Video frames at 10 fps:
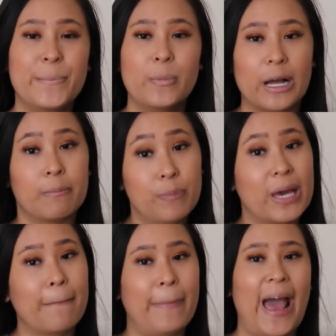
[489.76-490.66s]
like
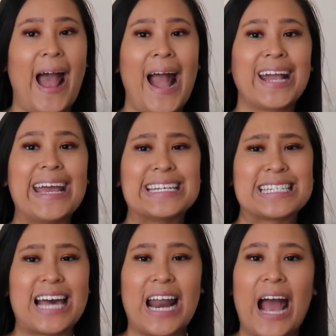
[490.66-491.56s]
big bag is
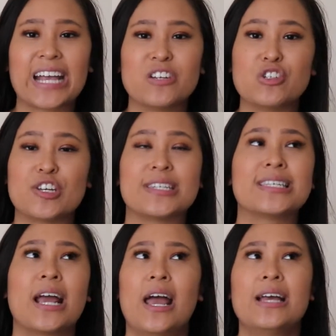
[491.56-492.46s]
that I can
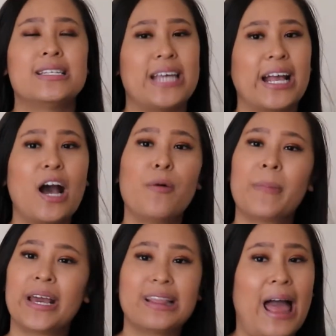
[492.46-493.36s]
just take out
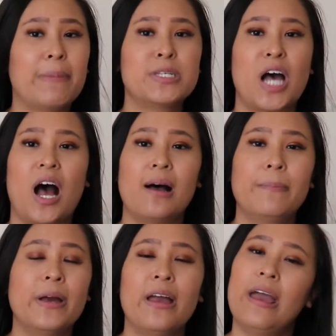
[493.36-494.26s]
my
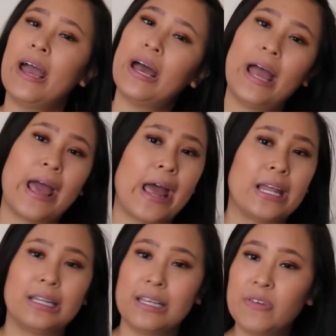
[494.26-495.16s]
laptop
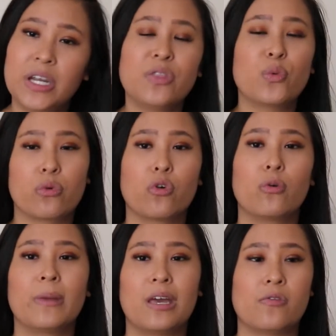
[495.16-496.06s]
and leave it in the
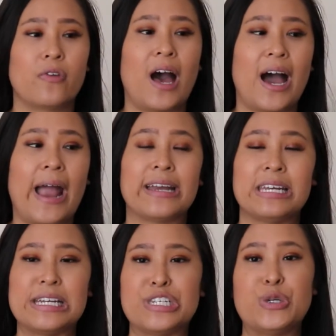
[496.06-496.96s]
room if I
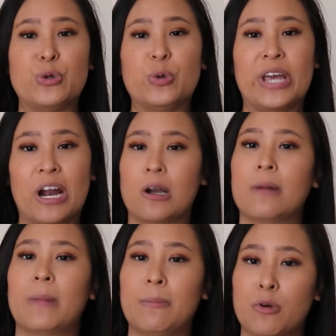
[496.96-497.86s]
need to carry
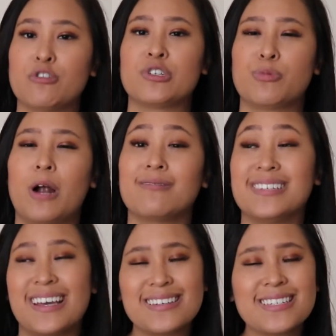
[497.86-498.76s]
my purse
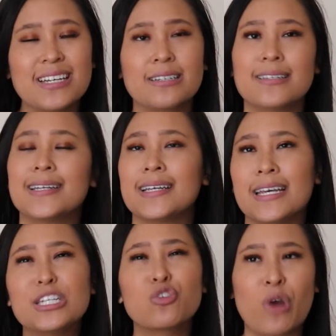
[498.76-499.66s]
around. Yes, it
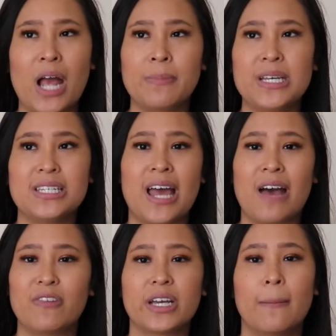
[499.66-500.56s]
is crappy to
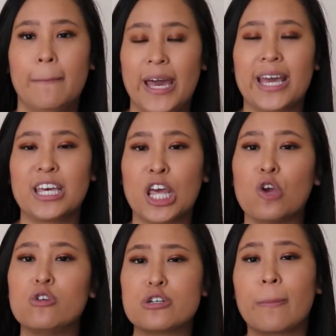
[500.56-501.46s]
have like a big
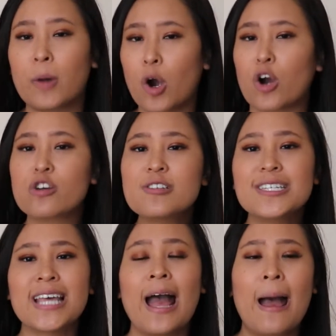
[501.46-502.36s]
huge
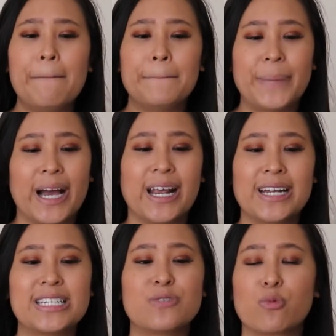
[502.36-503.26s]
purse, but
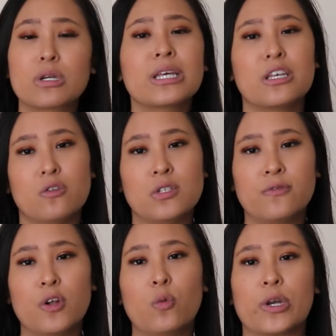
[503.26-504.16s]
it's really
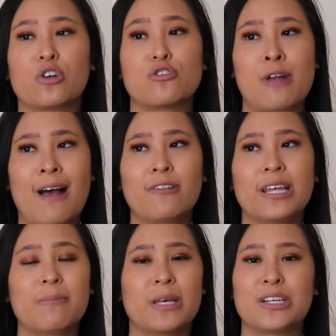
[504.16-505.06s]
useful when you're
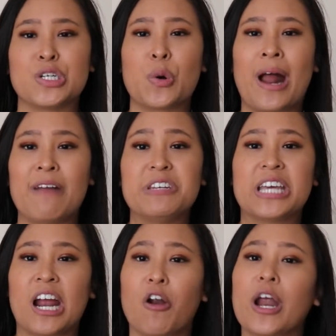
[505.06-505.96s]
traveling because you don't have to
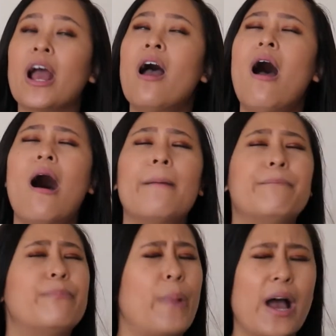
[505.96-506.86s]
carry a
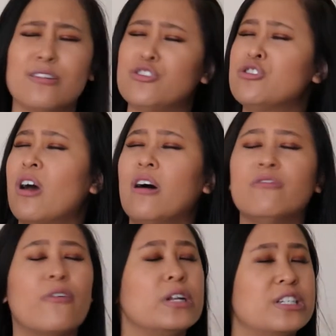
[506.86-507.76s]
bunch
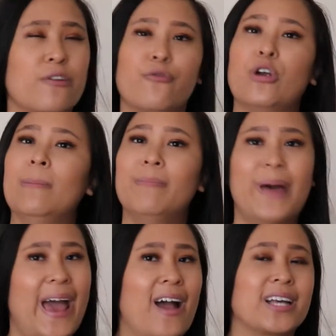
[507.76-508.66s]
of different
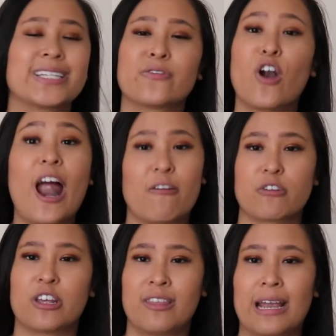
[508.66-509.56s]
bags for
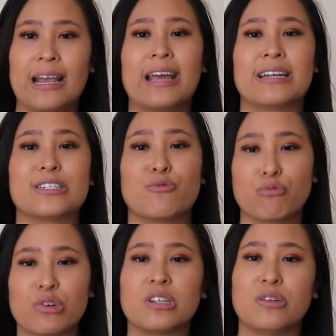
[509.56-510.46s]
everything. It is
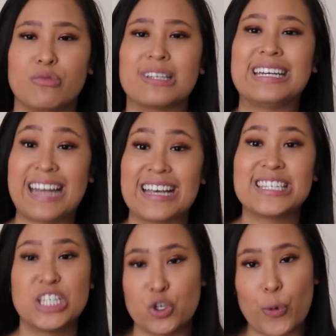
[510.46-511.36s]
really, really
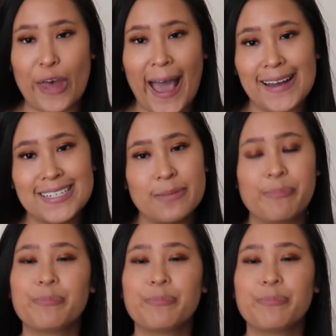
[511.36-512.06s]
nice to do that.